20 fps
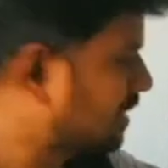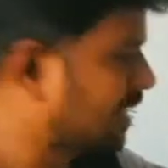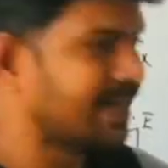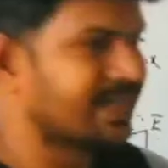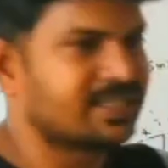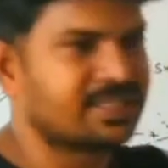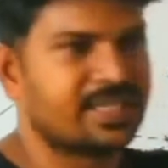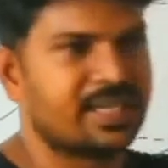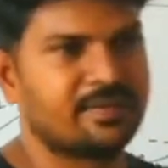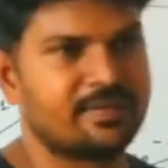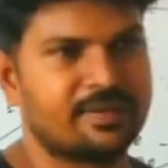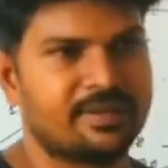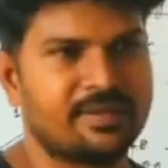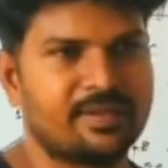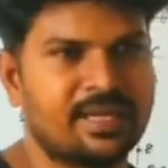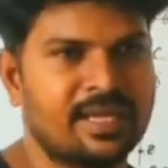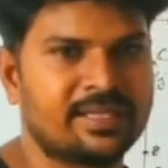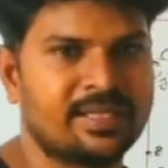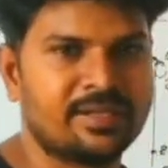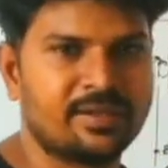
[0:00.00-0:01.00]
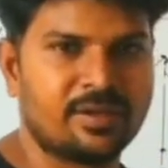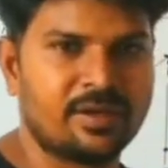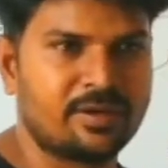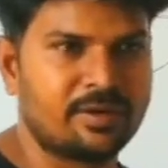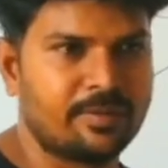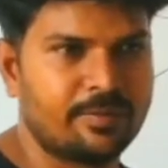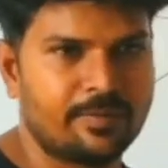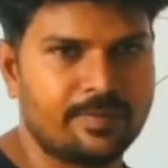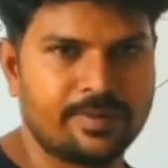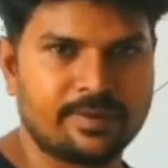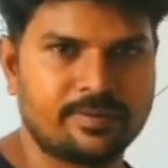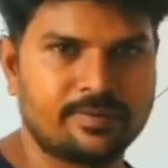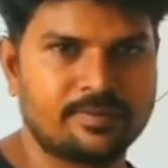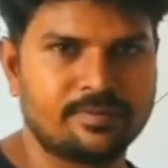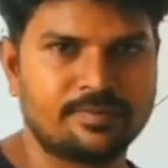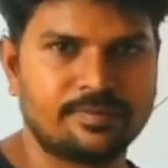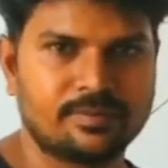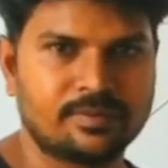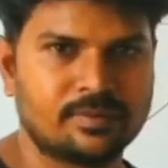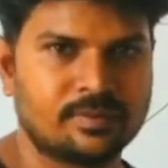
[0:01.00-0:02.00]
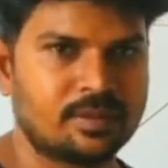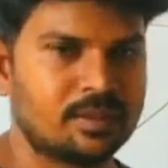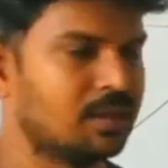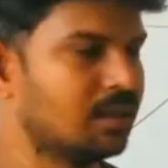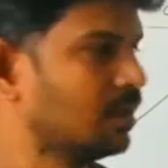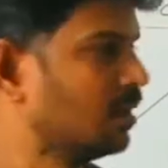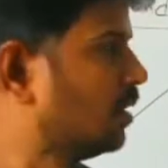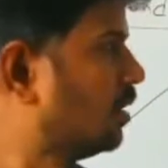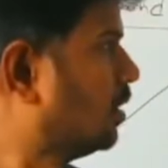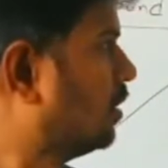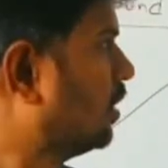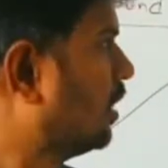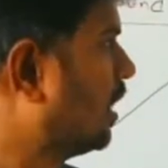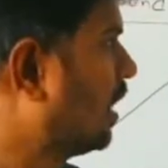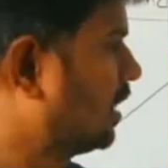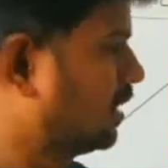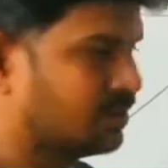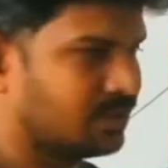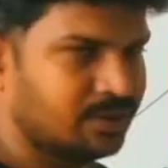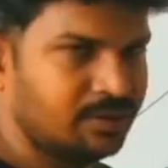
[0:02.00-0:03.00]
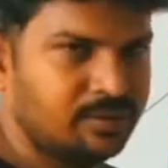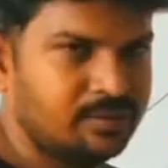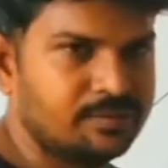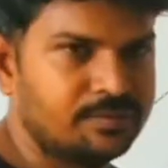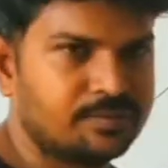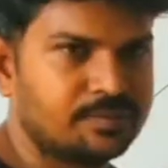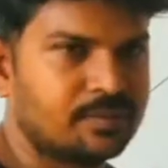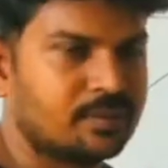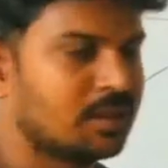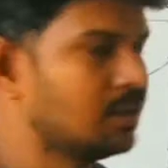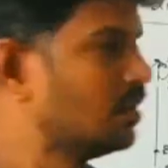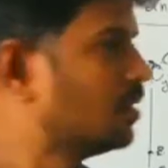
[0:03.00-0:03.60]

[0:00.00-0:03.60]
tan x tan y. Like that you have to remember. Understood?